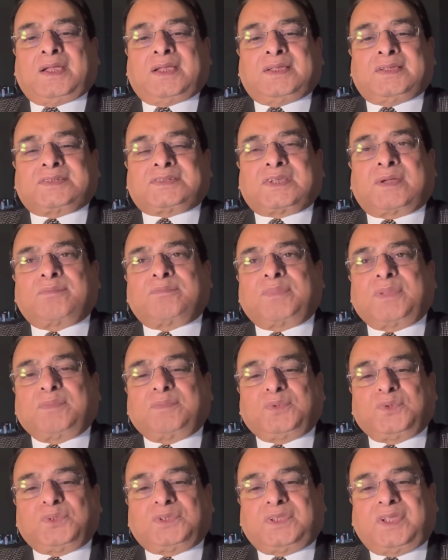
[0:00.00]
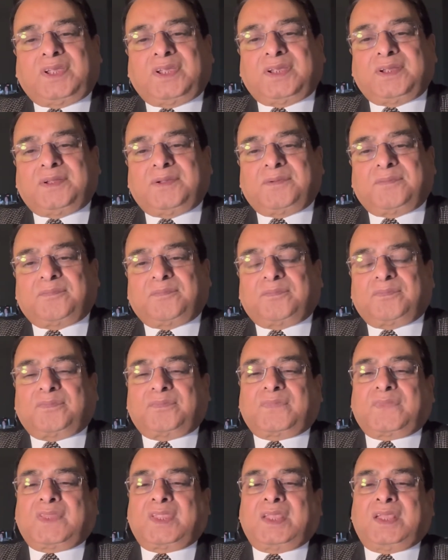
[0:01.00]
Some people think
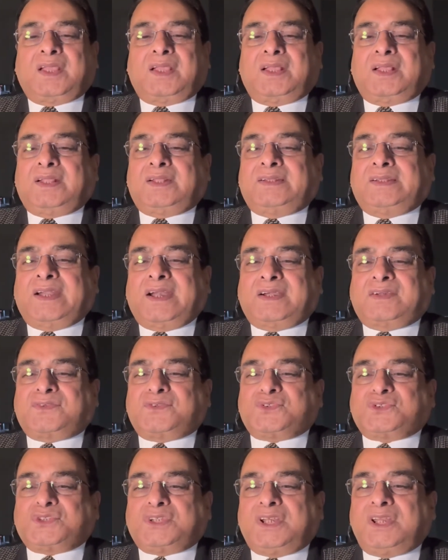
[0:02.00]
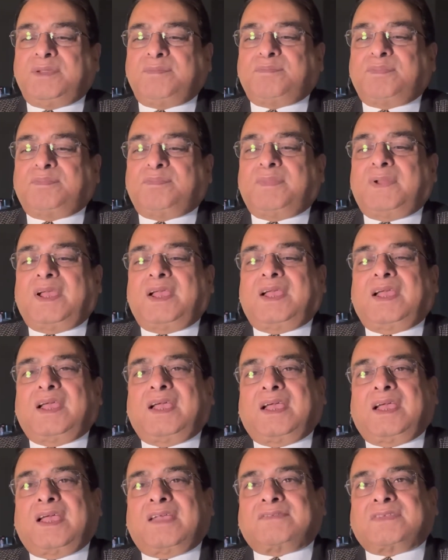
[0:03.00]
that sleep
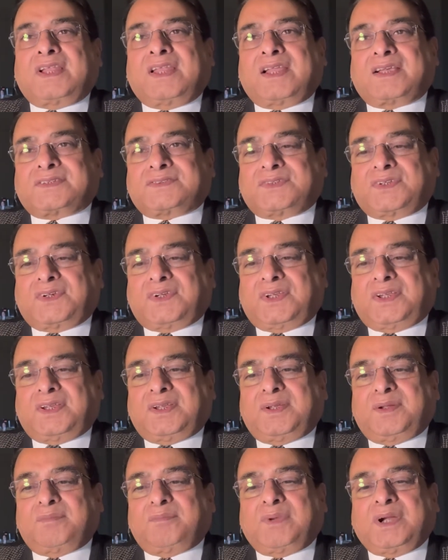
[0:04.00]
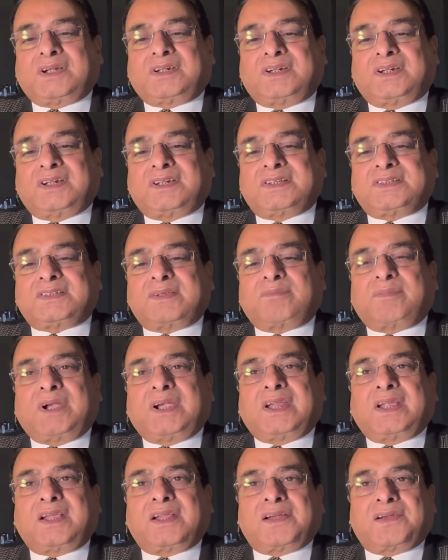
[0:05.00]
as a luxury, but it is a
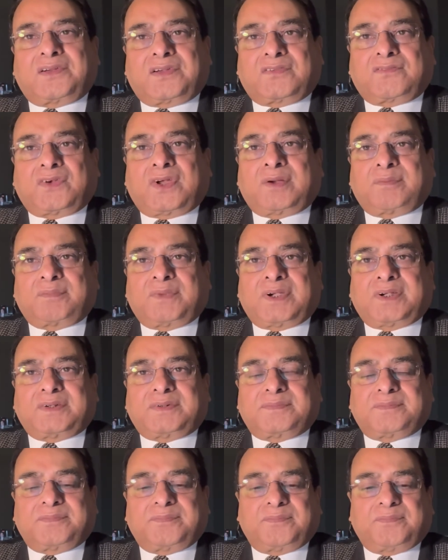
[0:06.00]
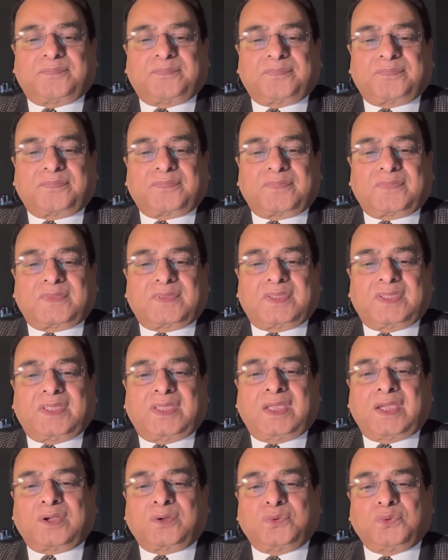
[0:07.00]
medical requirement.
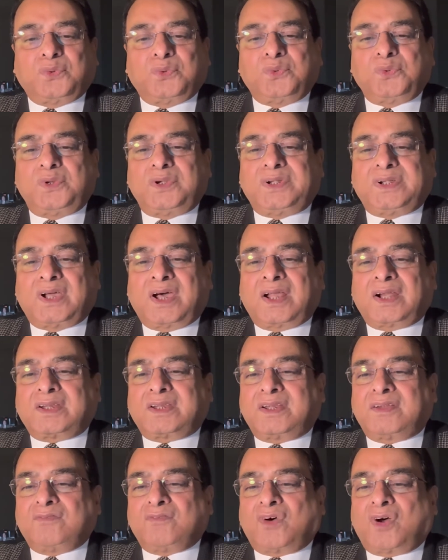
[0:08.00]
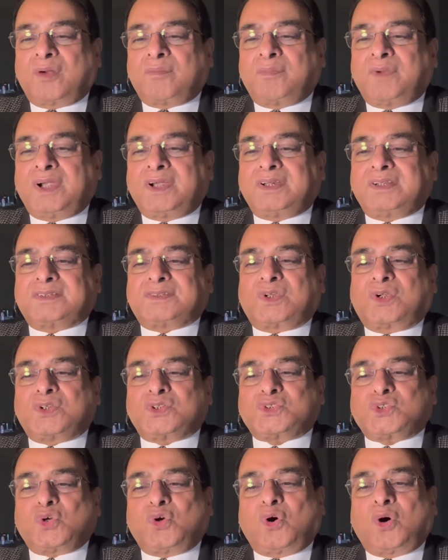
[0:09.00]
A cool, dark environment is
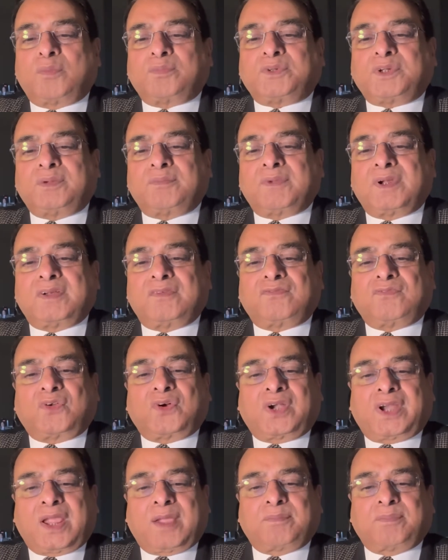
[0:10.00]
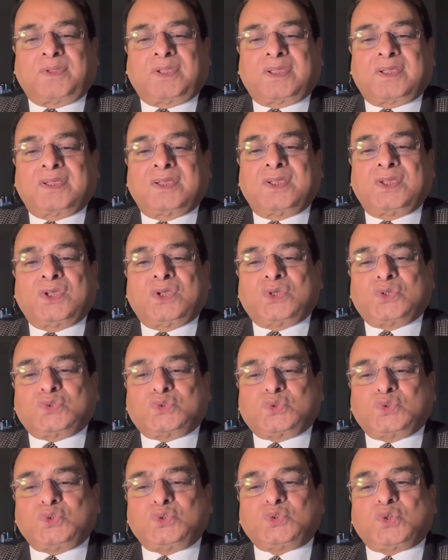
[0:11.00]
also optimal for napping.
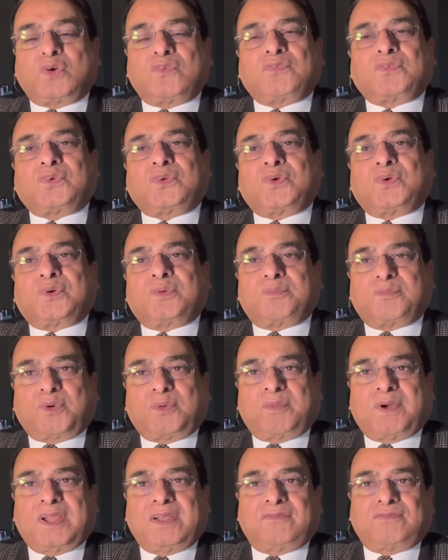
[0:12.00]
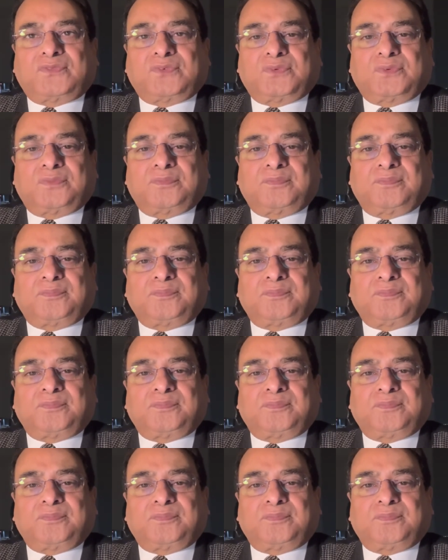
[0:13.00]
Switch off your mobile phone.